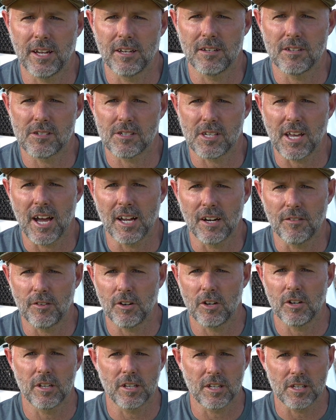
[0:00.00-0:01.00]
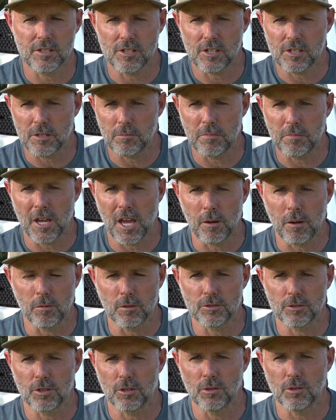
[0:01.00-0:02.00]
side of hunting, is just to be
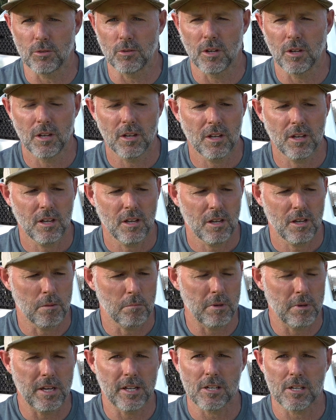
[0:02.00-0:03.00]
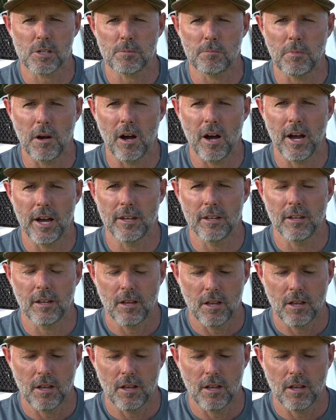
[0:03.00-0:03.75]
able to be at a spot